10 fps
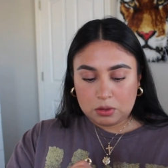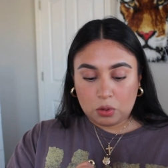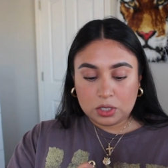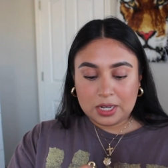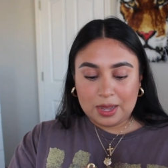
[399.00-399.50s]

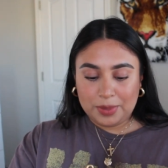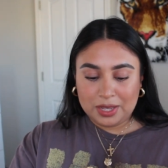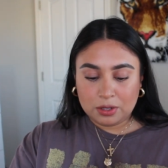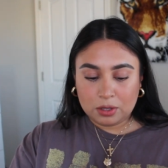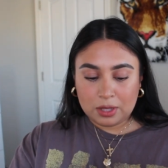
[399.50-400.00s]
or top
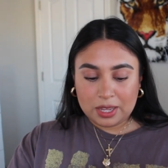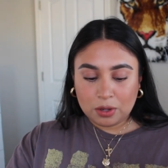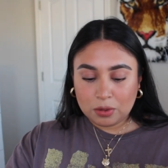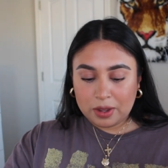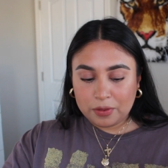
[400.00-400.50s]
handle. I
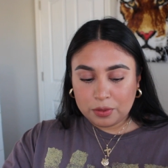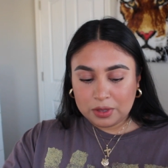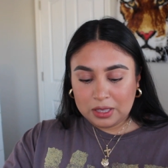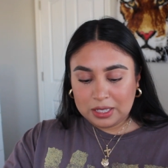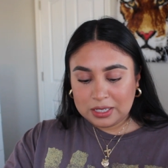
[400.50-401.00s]
don't ever
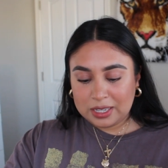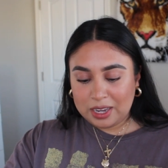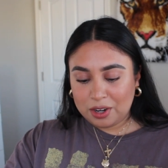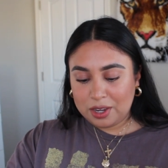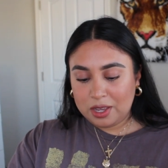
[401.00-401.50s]
really like to
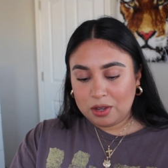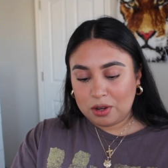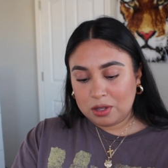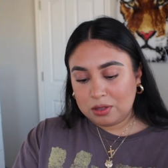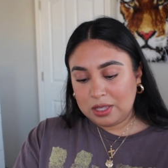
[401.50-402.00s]
carry
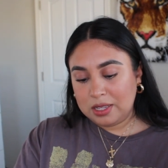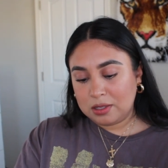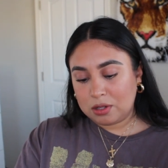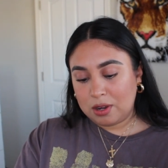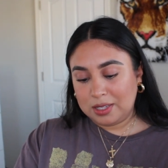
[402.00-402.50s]

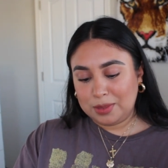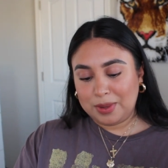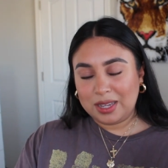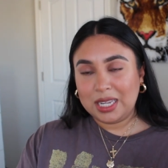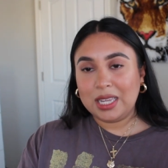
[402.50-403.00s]
things
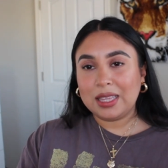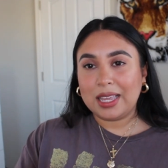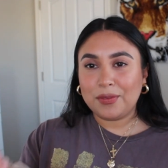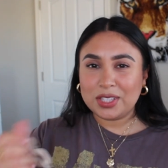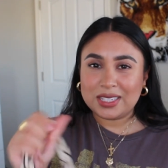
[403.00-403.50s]
crossbody.
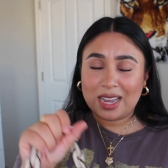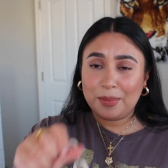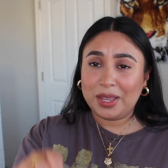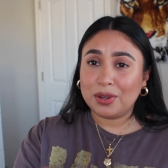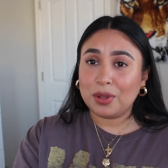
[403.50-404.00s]
Like if it's a
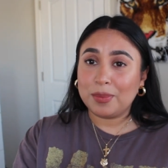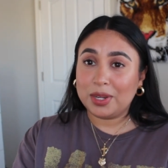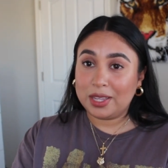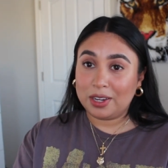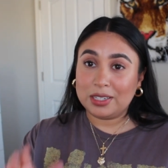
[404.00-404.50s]
top handle, I'm going
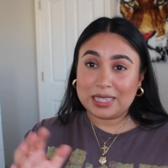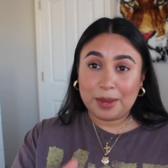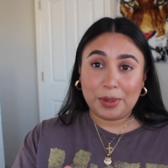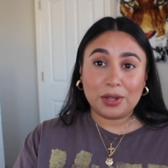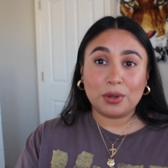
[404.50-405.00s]
to carry a
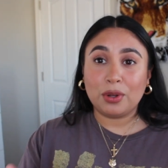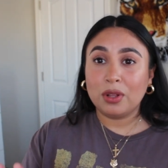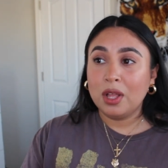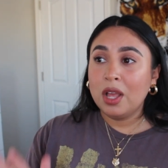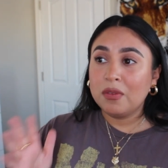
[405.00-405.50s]
top handle.